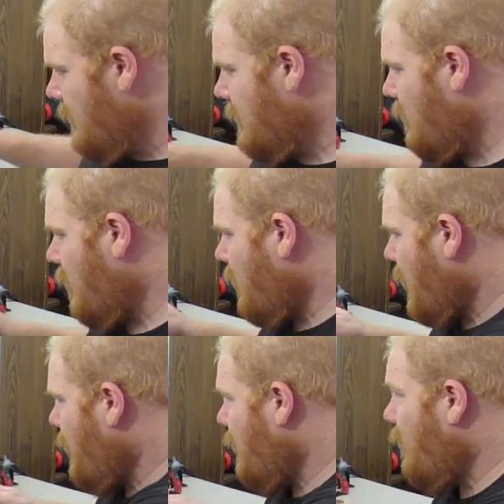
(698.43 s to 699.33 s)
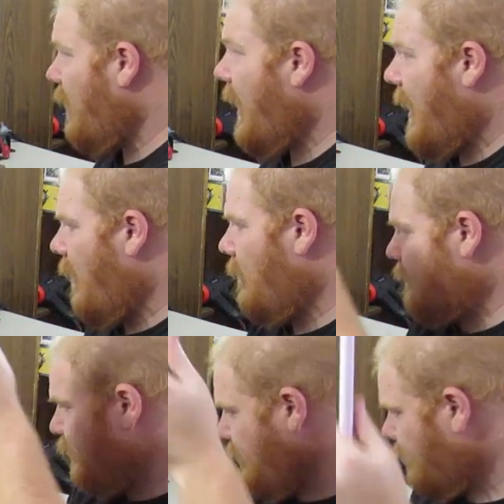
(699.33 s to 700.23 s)
So what we're going to do now
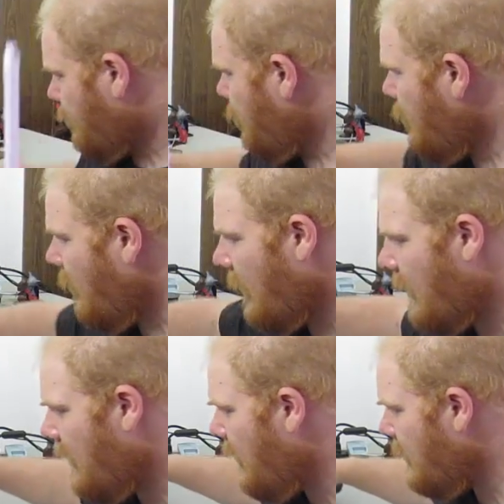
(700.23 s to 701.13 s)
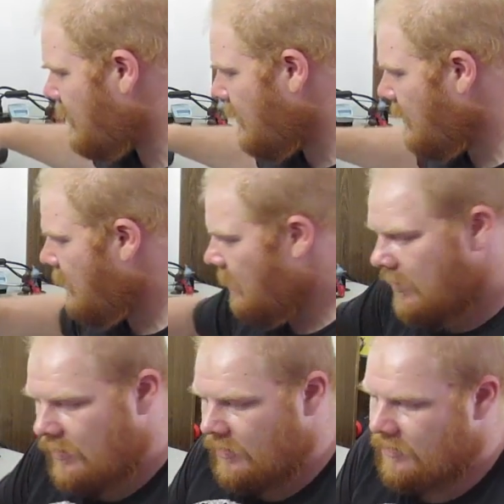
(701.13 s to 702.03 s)
is,
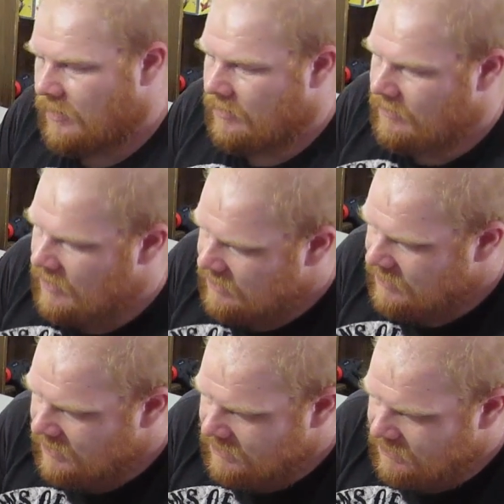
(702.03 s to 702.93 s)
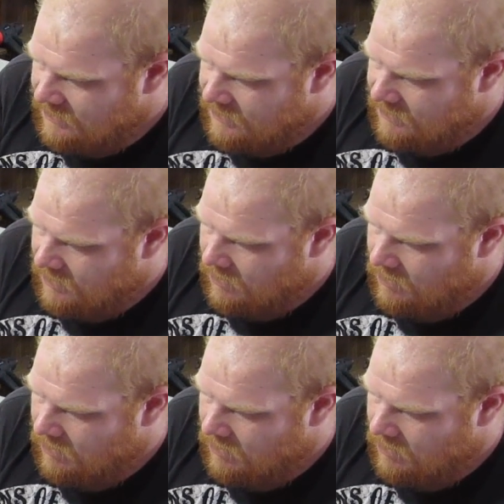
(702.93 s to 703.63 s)
and this is